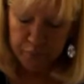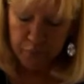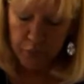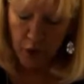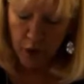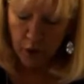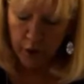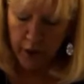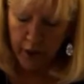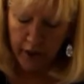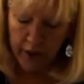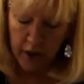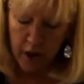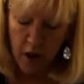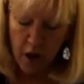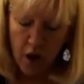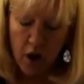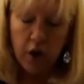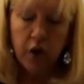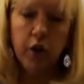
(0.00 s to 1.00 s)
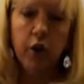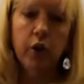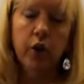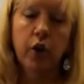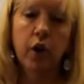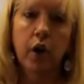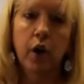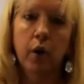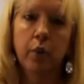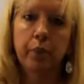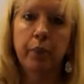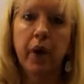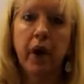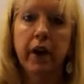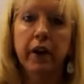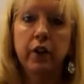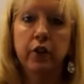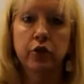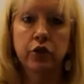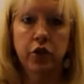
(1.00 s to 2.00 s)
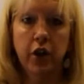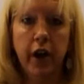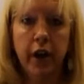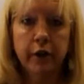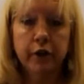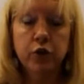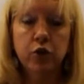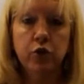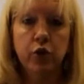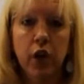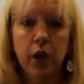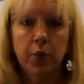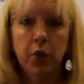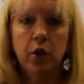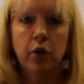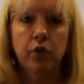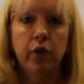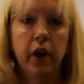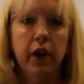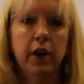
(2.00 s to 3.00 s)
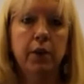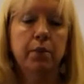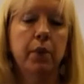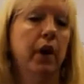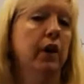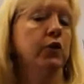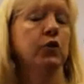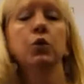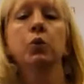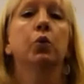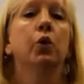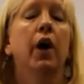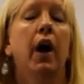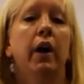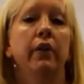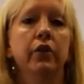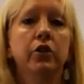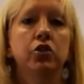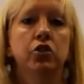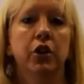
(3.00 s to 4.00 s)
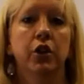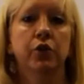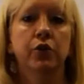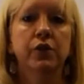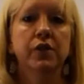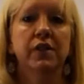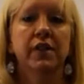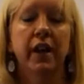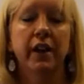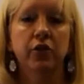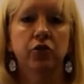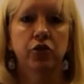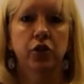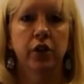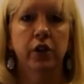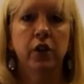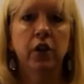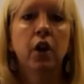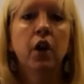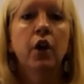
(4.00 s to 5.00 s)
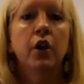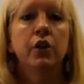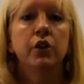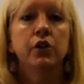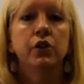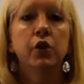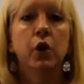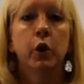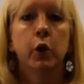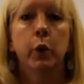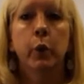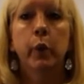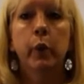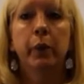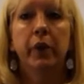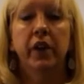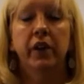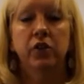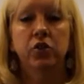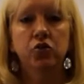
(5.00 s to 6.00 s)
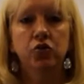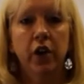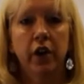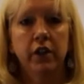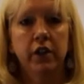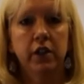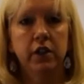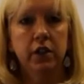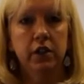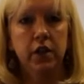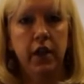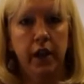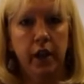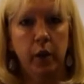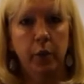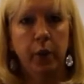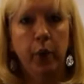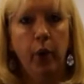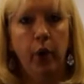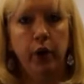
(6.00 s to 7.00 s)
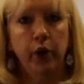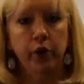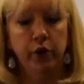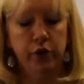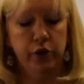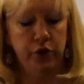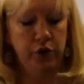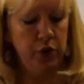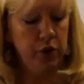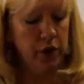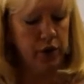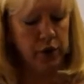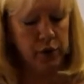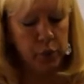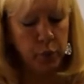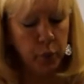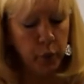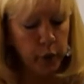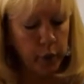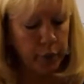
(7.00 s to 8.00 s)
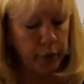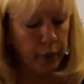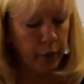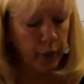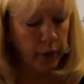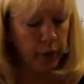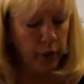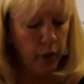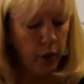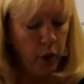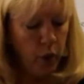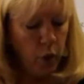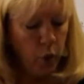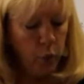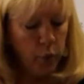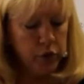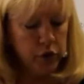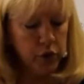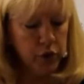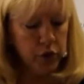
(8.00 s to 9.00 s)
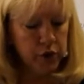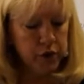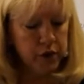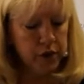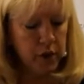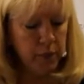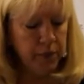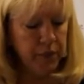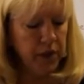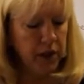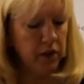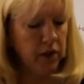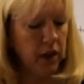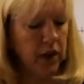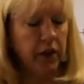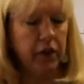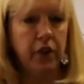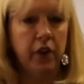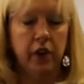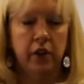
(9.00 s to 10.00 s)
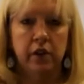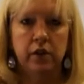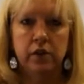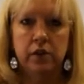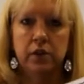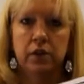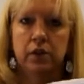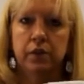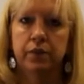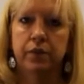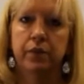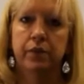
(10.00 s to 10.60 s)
Okay, your child's grammar and writing binder will have a jingle section, so you will be instructed to take apart your student's workbook, which looks something like this.